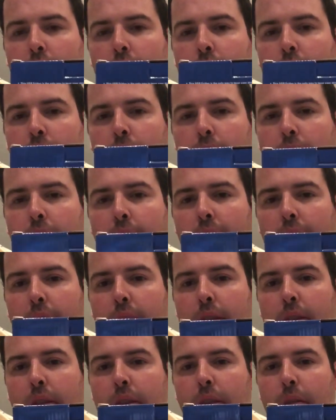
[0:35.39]
2
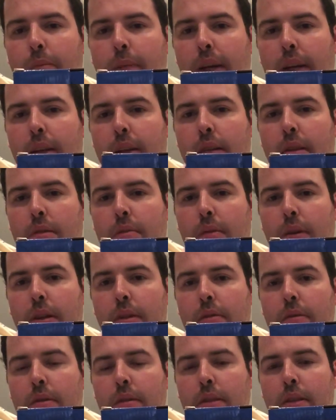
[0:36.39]
cans in the back as well.